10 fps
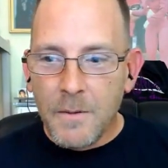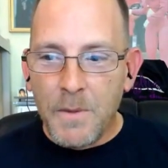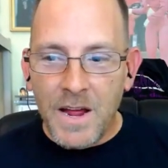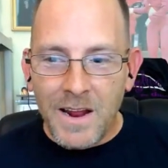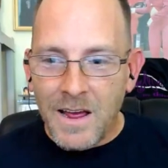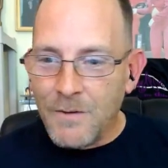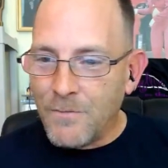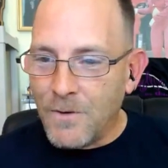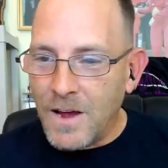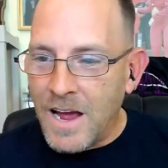But
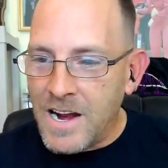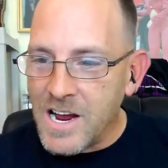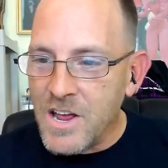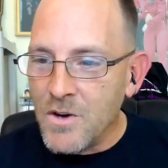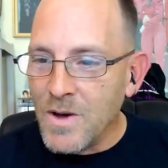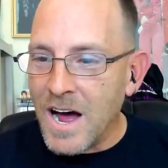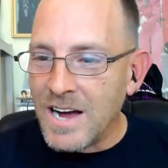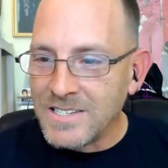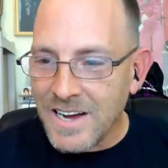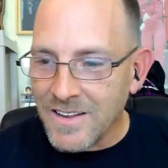if any of you
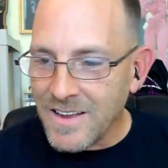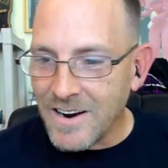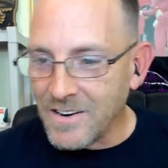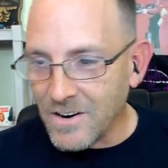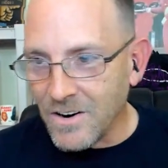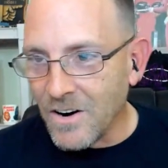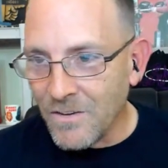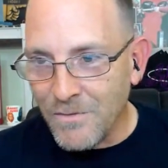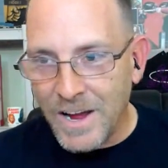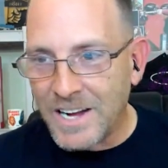guys out there are
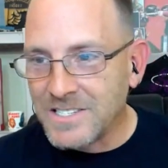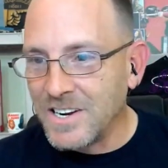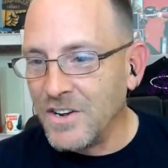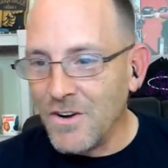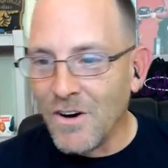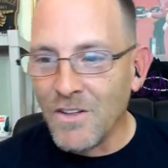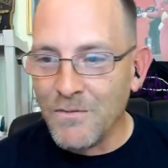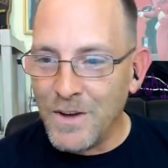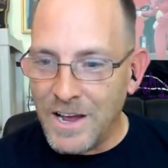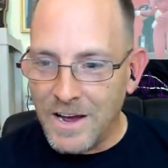vets and you go to the
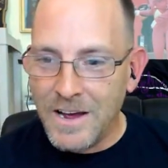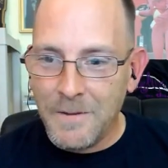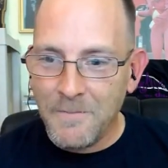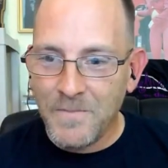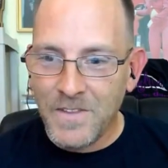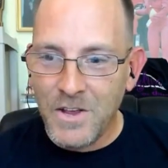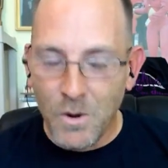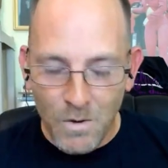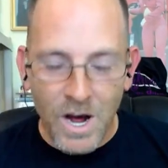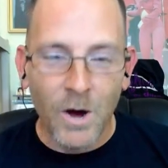VA,
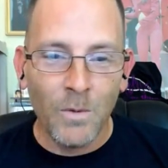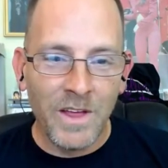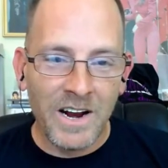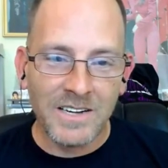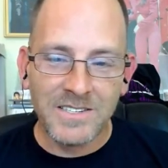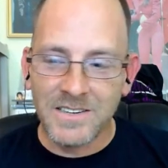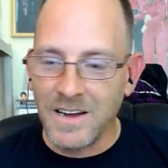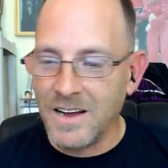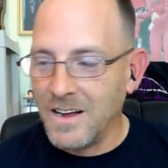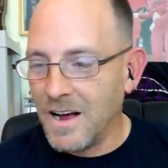you know that it's
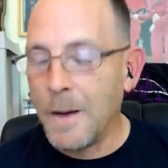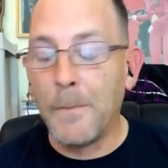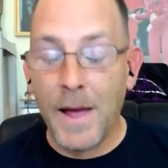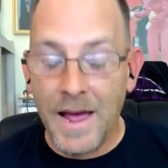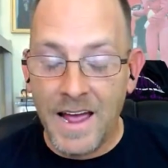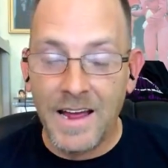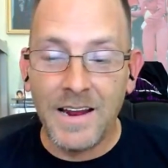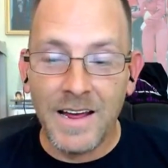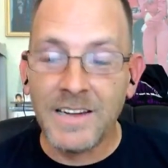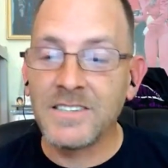a pain.
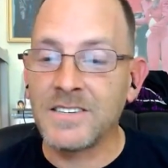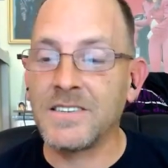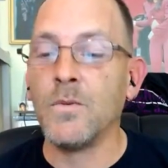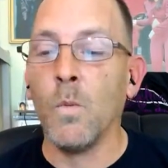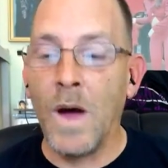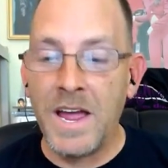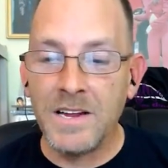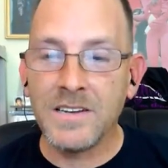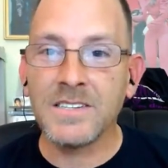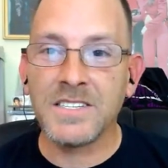It's wait,
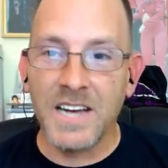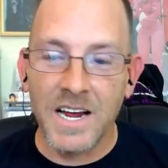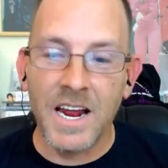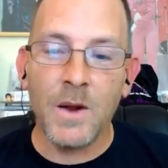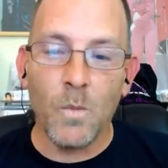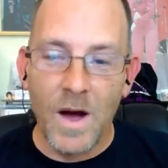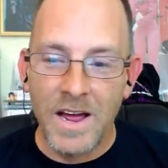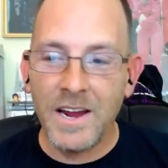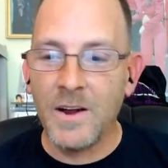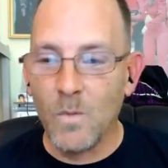sit, and
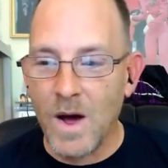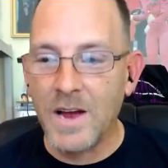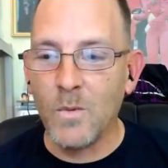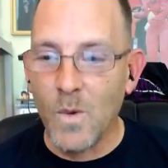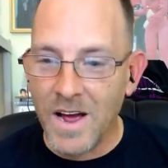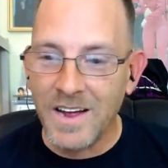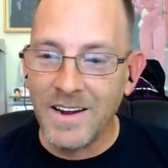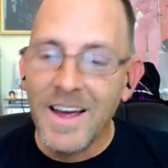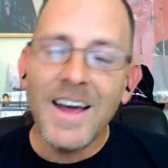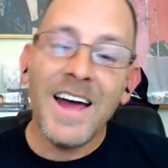wait, and wait, and wait.
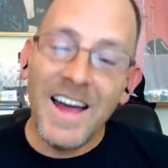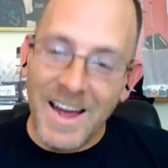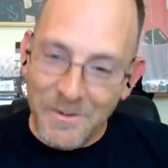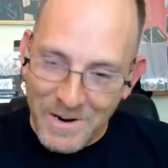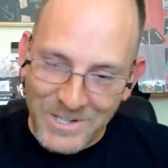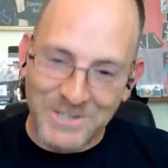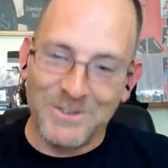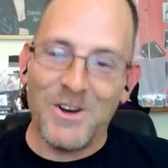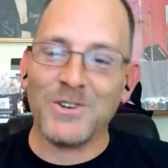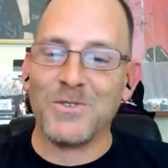And we just
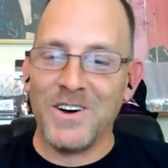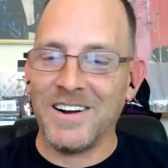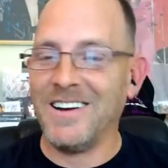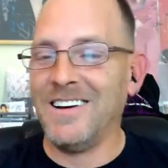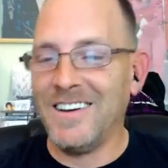lost Ronnie.